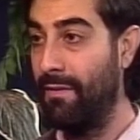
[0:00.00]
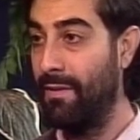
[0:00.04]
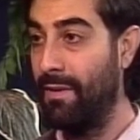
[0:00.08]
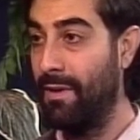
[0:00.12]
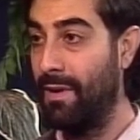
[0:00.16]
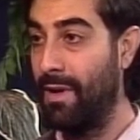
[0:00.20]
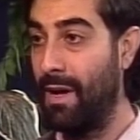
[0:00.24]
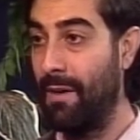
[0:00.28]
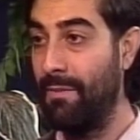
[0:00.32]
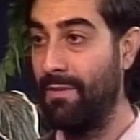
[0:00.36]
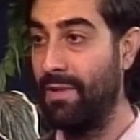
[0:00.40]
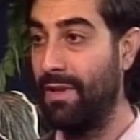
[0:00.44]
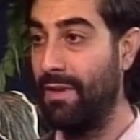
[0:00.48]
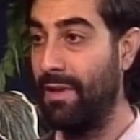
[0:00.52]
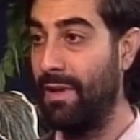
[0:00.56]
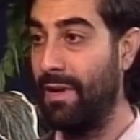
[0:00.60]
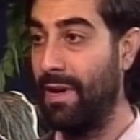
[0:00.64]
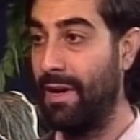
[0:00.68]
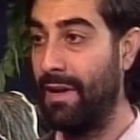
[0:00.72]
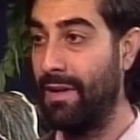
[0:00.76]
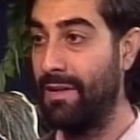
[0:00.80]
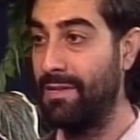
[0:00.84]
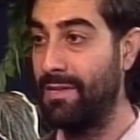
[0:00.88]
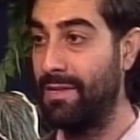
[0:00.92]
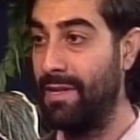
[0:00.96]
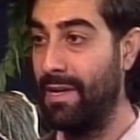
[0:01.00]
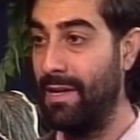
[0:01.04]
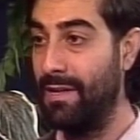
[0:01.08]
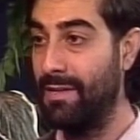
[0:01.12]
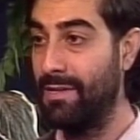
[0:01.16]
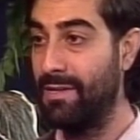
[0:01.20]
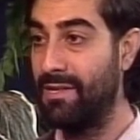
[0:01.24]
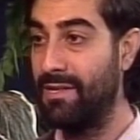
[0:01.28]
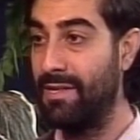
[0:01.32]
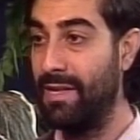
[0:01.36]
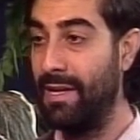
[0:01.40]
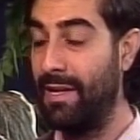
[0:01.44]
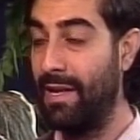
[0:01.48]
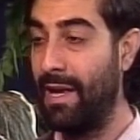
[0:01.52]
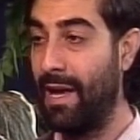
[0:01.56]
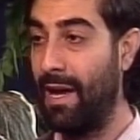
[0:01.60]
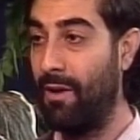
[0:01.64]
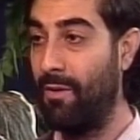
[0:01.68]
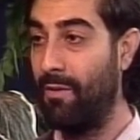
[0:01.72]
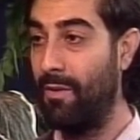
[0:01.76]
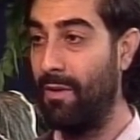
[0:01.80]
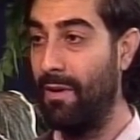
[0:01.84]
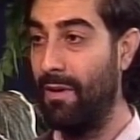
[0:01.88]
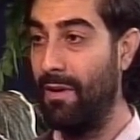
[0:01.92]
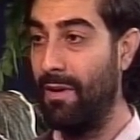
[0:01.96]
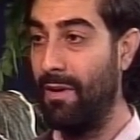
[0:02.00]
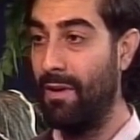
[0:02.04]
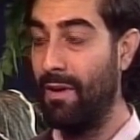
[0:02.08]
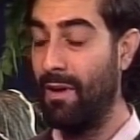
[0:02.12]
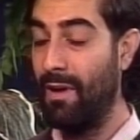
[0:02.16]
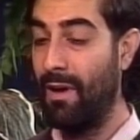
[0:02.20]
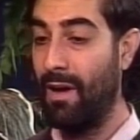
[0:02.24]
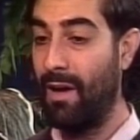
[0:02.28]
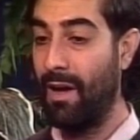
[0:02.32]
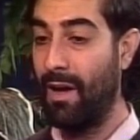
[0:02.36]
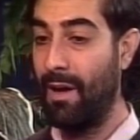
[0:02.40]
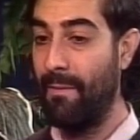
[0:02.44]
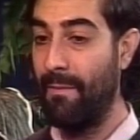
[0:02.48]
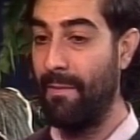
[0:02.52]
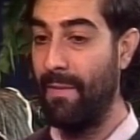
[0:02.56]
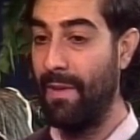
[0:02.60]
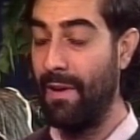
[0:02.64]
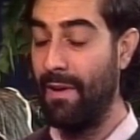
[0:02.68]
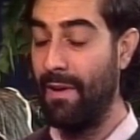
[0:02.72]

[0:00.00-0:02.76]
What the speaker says: come to the United States, seek out a